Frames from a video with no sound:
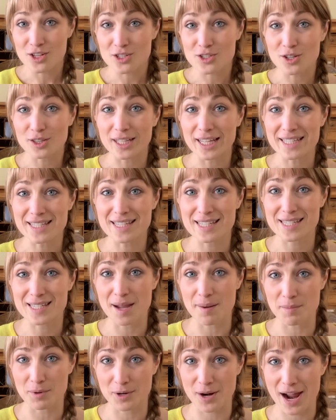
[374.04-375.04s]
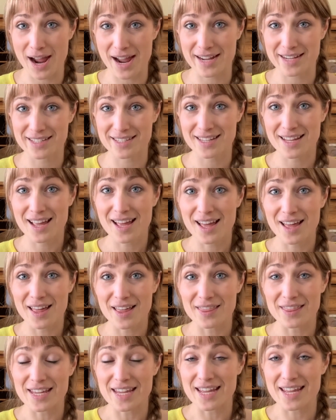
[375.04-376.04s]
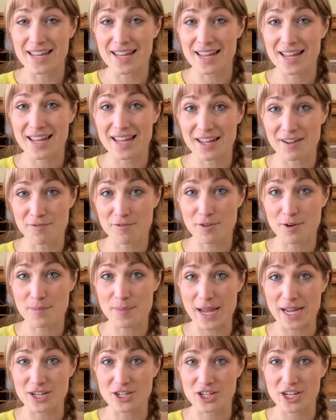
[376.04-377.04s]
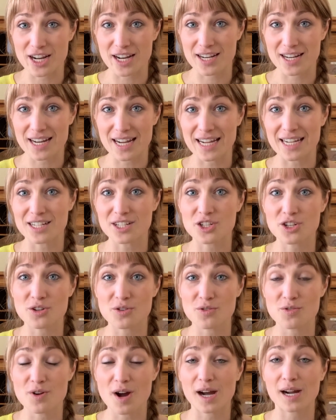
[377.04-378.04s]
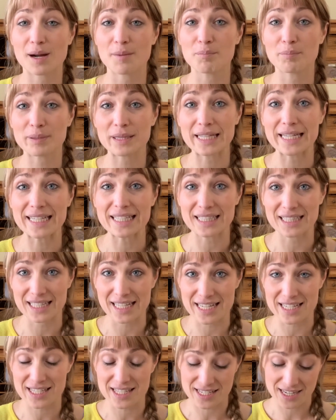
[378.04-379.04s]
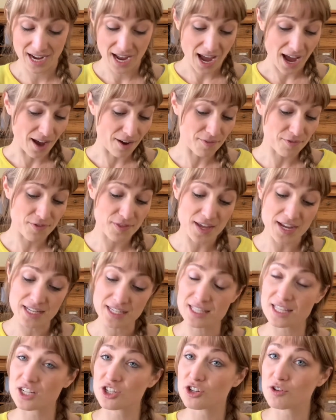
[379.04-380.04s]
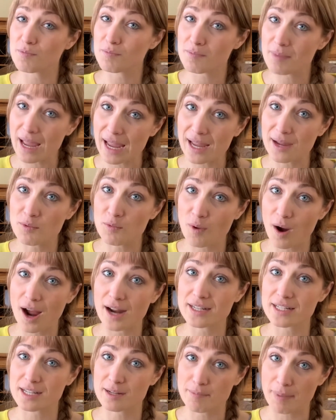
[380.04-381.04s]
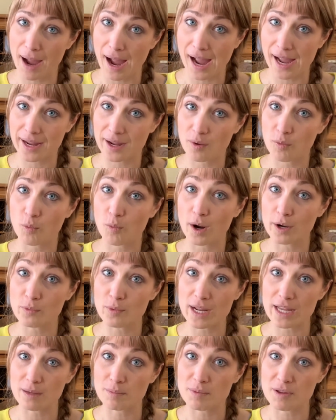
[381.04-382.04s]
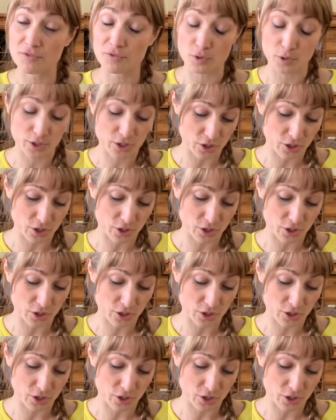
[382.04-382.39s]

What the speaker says: So let's summarize the information into a complete list of things that you may want to buy 1 week before